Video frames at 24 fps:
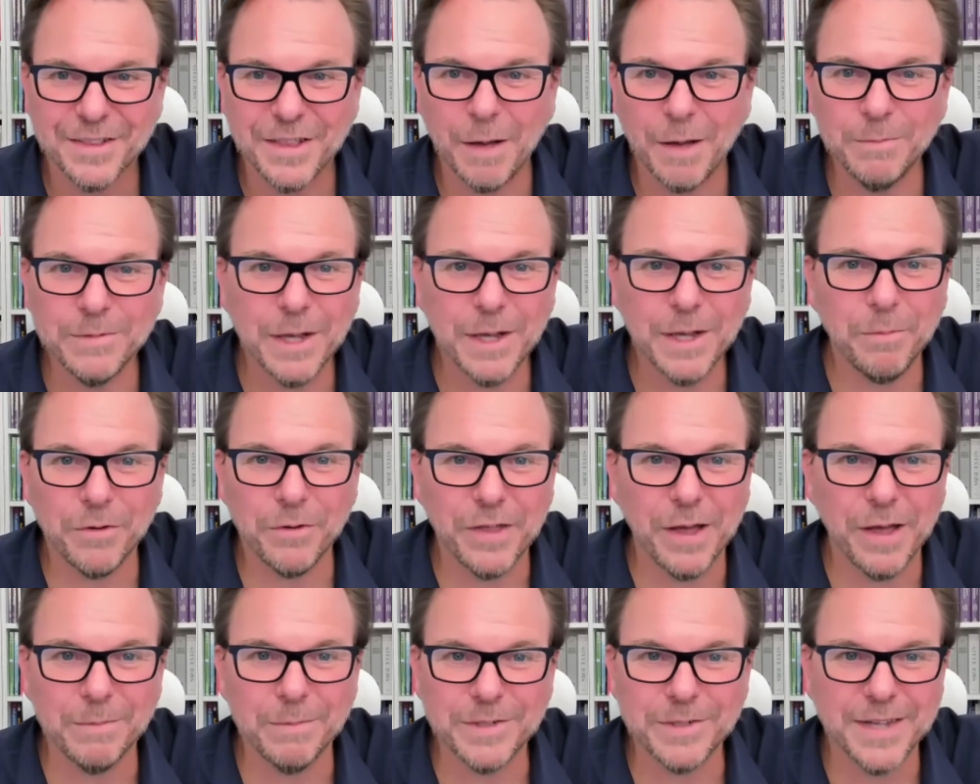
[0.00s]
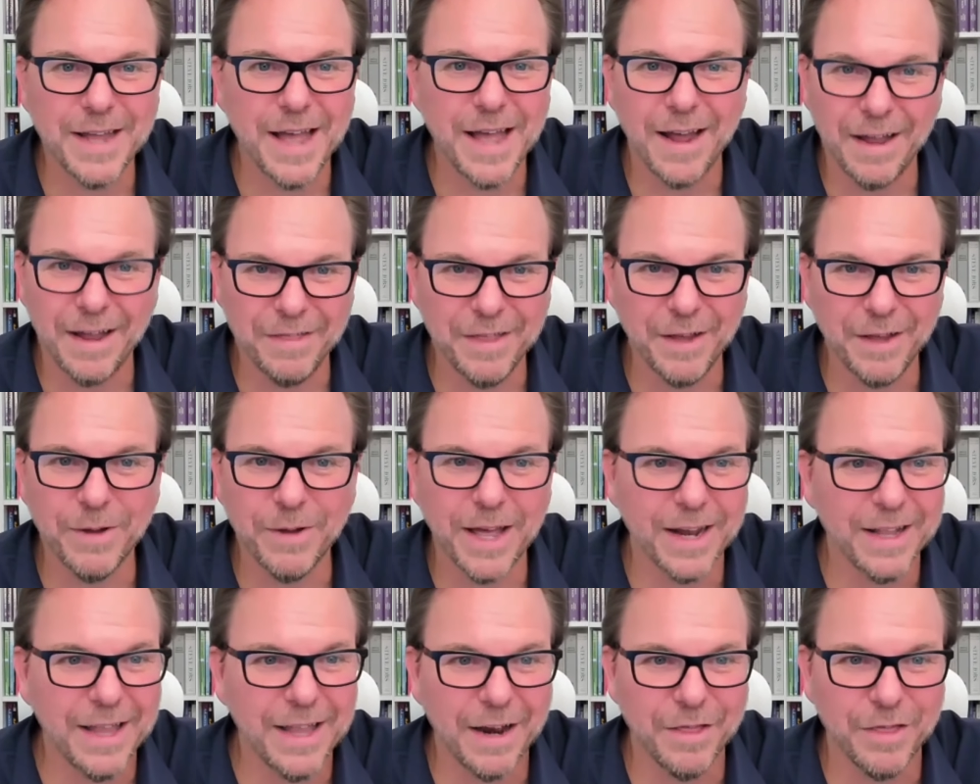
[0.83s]
Thumbs up or thumbs down? I think
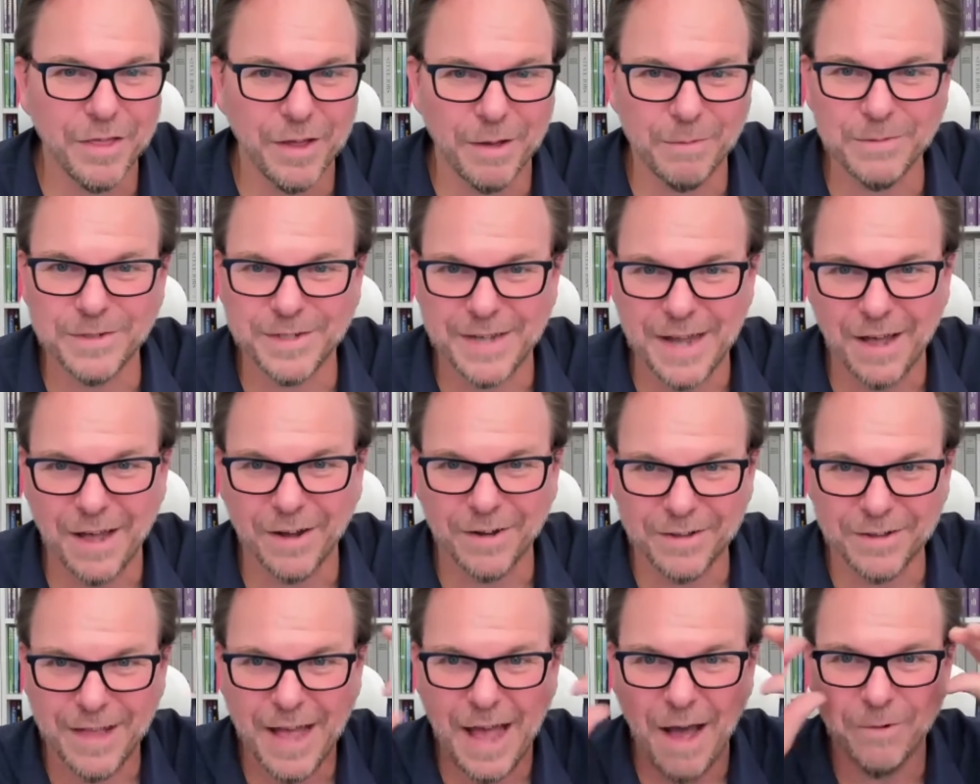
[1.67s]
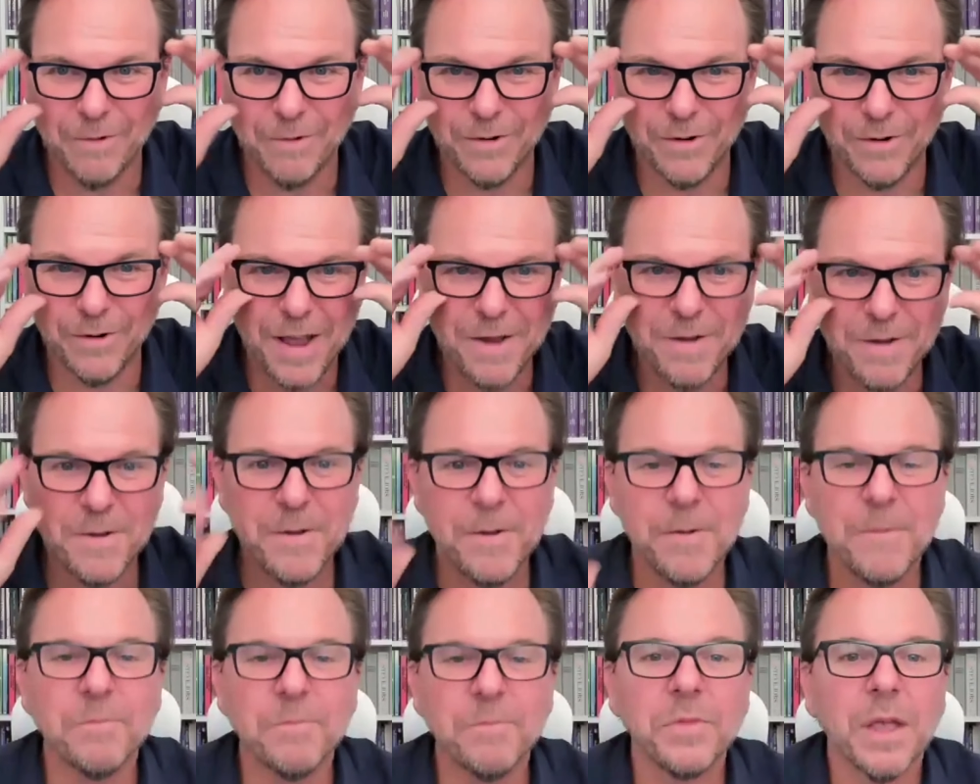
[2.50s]
we got a lot of thumbs down on that one, right?
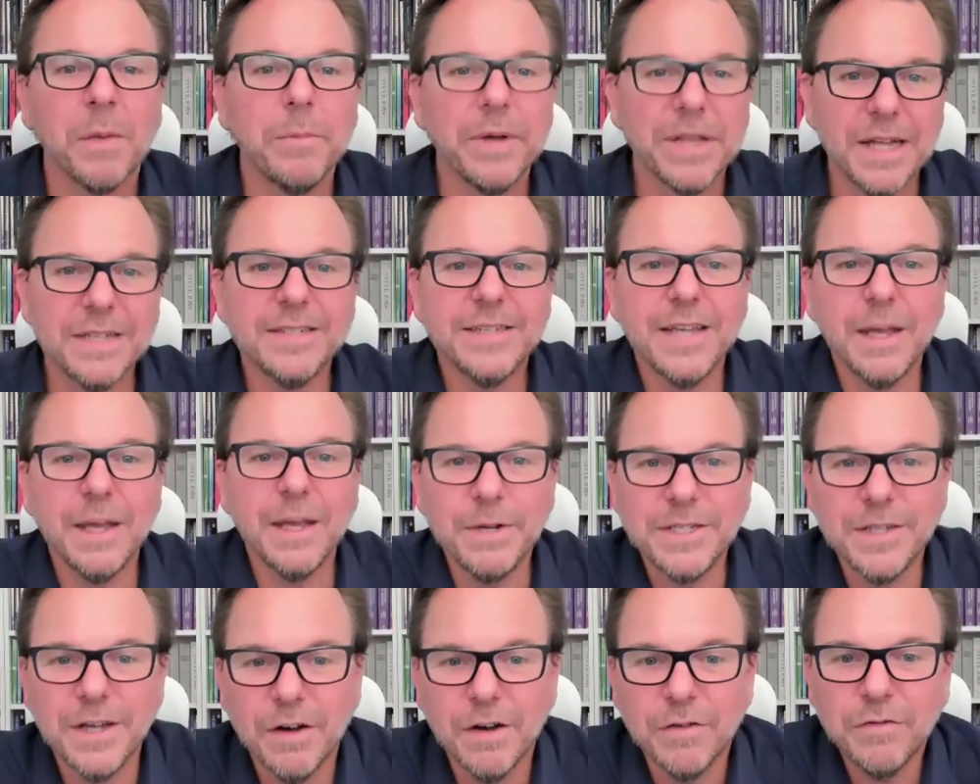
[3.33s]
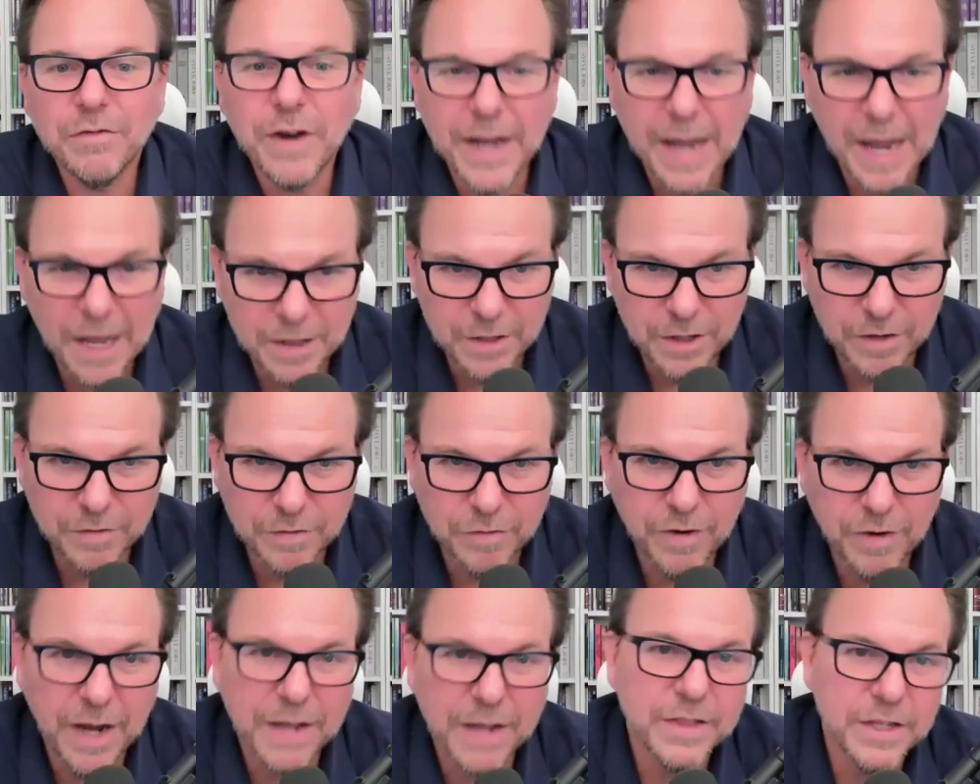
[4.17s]
But let's say we tell Frank, hey,
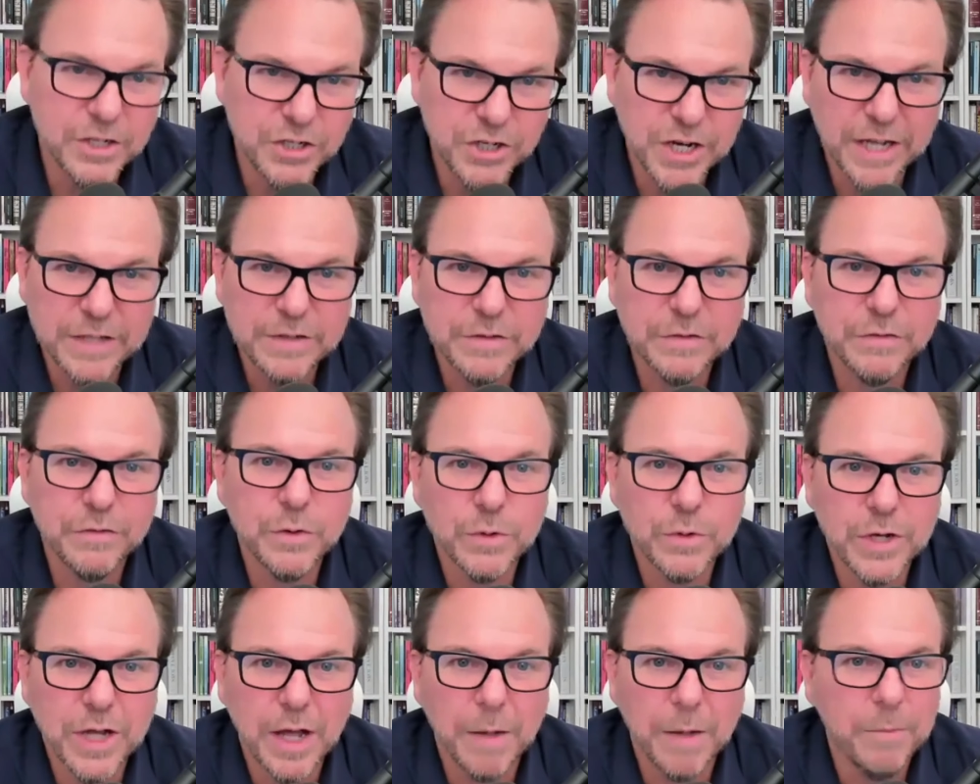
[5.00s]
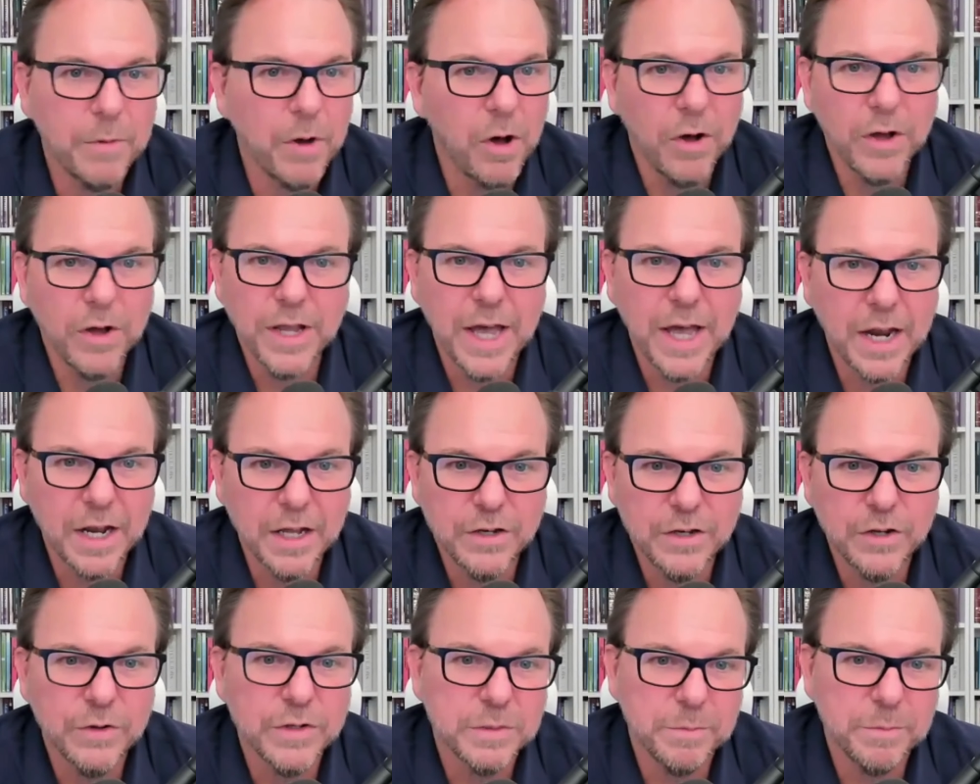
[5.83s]
look, Frank, the jet's fueled up. All you got
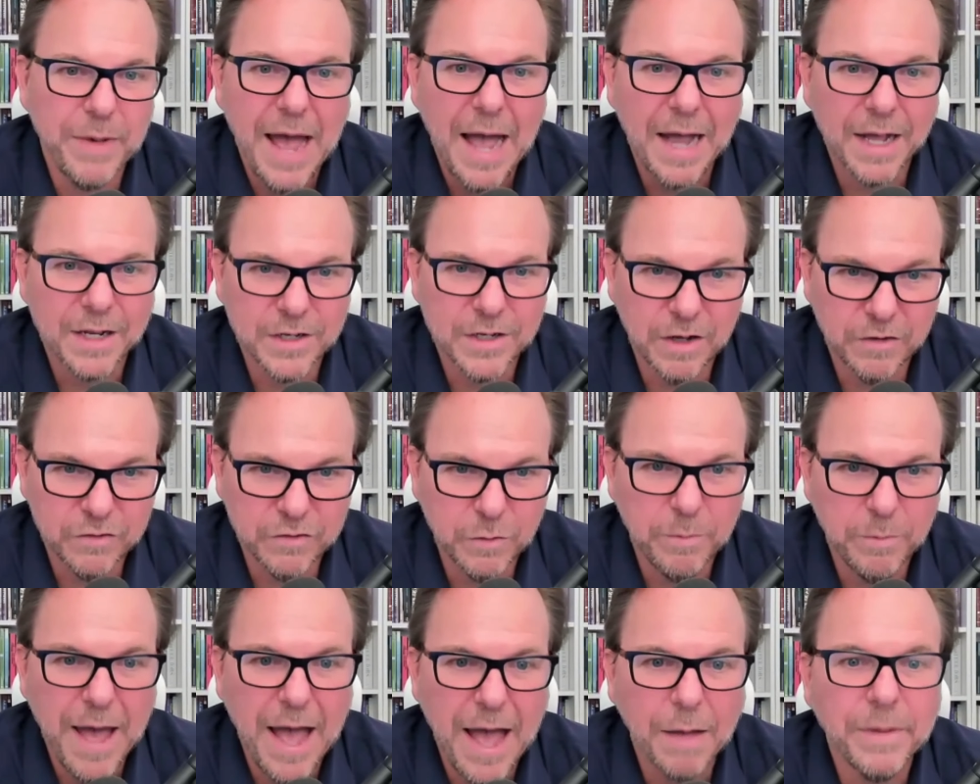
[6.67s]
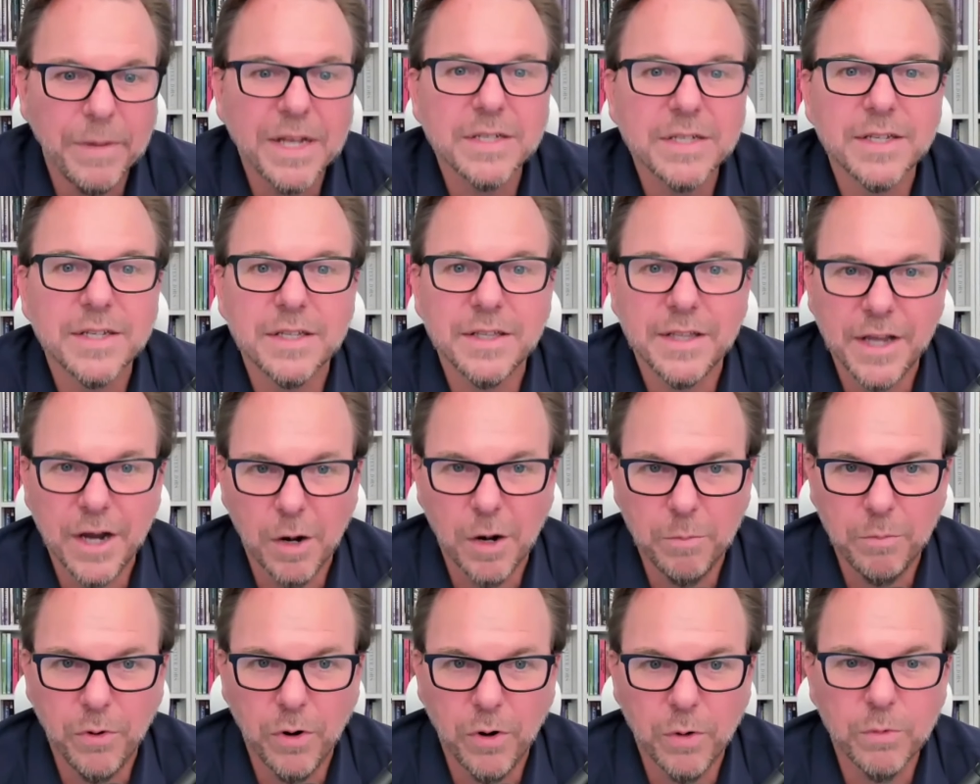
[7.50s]
to do is pack a duffel bag, meet us at the
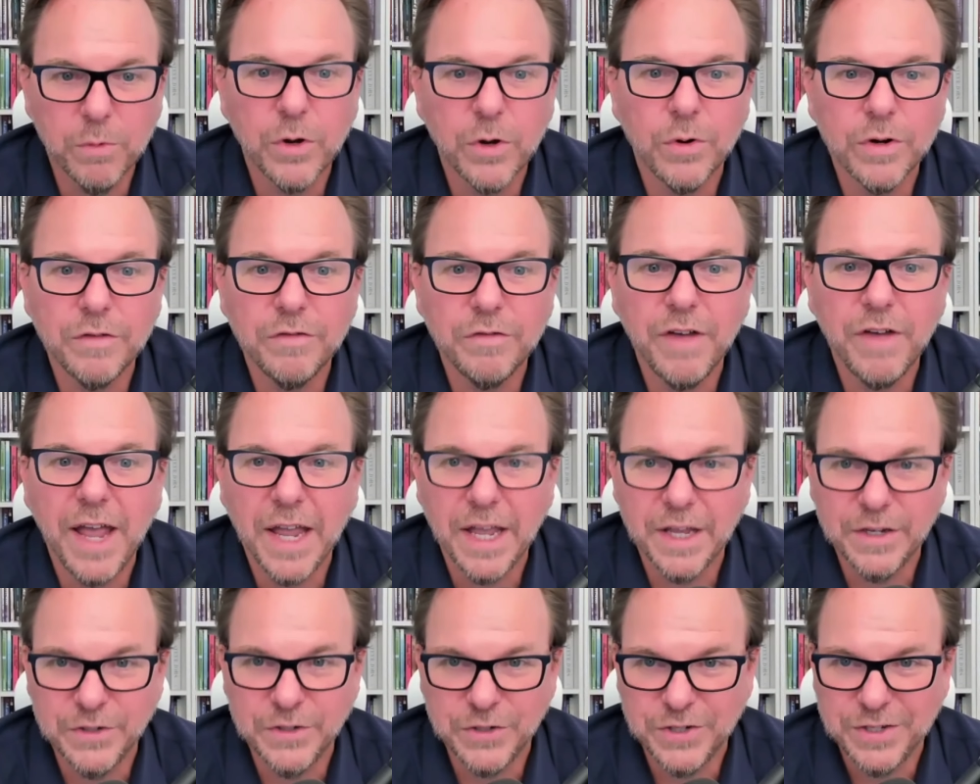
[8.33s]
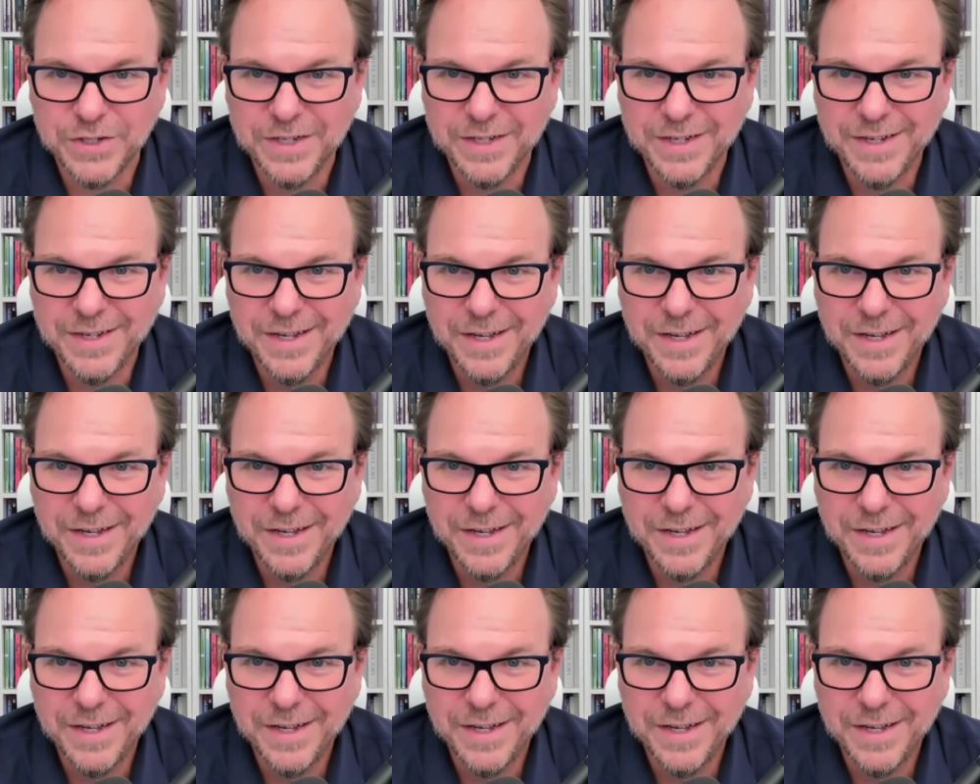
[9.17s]
airport. We're going to Vegas.